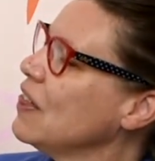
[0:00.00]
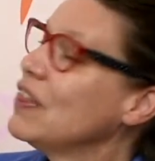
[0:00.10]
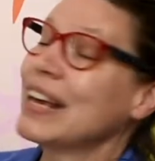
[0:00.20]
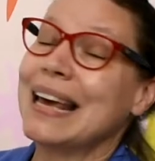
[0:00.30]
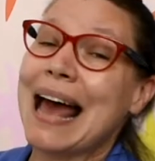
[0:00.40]

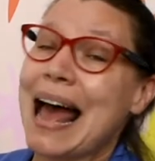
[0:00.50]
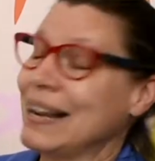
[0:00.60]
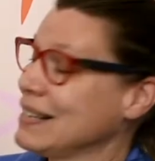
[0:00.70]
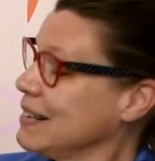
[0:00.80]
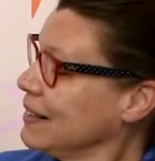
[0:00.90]
The
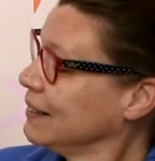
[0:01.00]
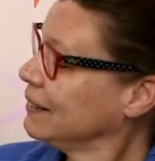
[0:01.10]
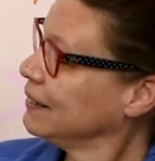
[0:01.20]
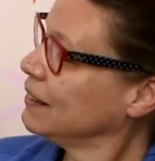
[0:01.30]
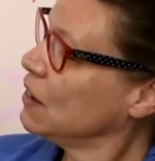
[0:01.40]
cat
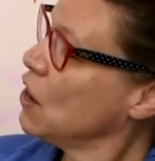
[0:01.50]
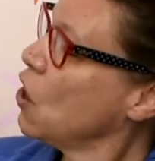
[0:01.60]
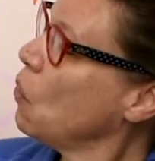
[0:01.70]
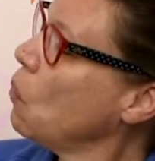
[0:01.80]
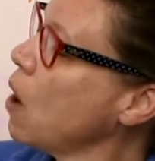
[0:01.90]

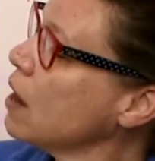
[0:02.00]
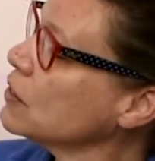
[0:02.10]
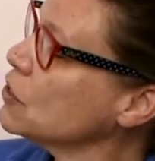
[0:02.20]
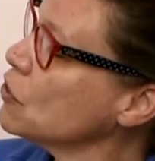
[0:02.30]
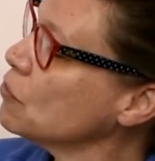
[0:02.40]

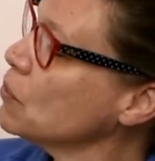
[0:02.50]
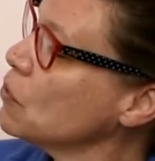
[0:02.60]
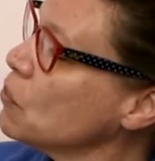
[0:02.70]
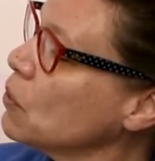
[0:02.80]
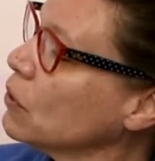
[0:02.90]
walked through
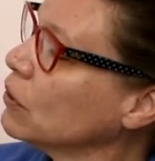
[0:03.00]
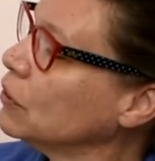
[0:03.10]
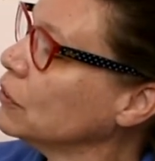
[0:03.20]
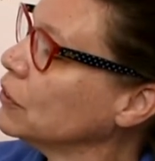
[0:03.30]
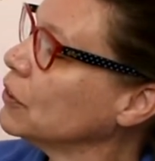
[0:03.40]
the
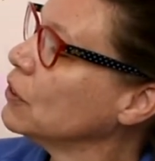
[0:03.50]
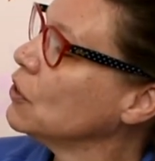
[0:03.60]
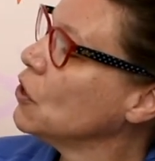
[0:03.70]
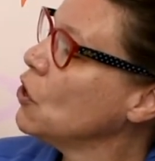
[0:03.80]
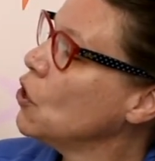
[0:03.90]
world
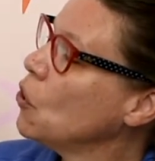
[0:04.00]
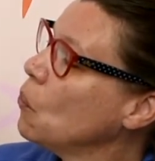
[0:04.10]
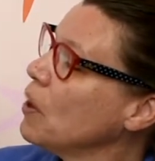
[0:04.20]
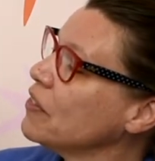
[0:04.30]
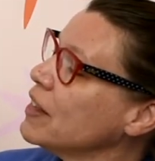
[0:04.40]

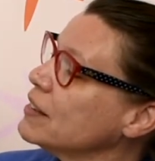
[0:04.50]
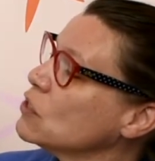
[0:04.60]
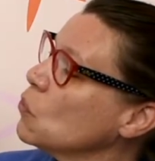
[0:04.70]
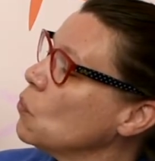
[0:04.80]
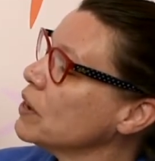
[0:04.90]
with
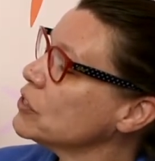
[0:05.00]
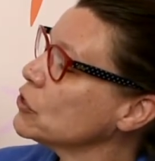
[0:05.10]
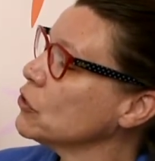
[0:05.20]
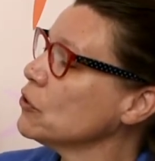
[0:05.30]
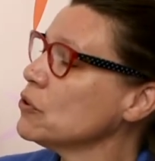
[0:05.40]
its
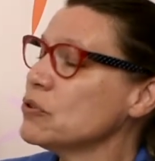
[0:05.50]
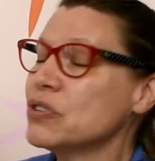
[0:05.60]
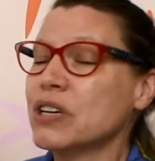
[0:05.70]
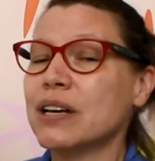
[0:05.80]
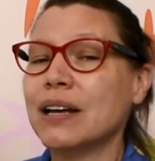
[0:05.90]

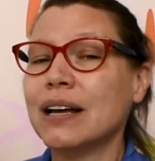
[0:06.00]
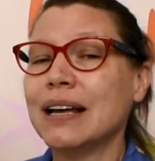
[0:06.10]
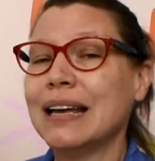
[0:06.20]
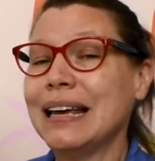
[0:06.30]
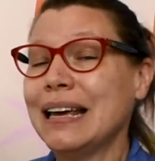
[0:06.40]
whiskers,
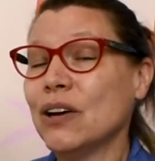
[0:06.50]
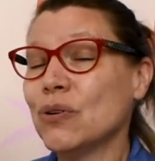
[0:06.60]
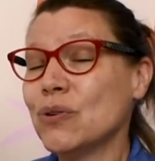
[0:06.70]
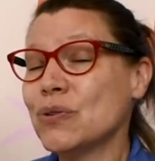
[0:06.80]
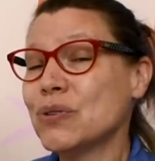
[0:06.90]

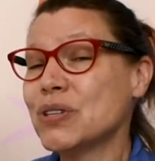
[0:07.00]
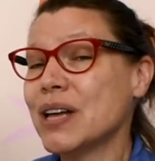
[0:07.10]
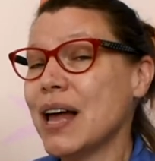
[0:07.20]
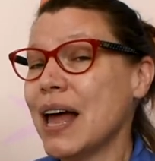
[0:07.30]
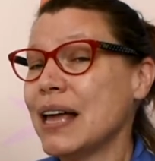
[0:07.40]
ears,
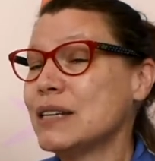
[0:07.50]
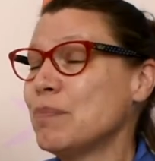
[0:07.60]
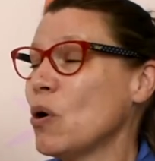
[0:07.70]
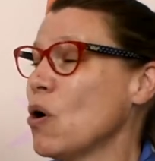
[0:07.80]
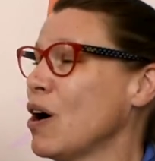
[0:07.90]
and
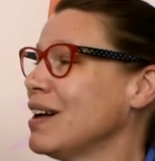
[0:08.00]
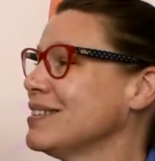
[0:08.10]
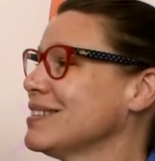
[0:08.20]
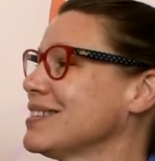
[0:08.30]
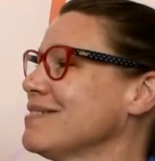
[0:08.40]

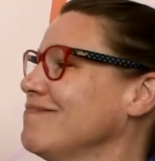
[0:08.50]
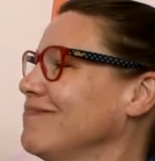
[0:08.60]
paws.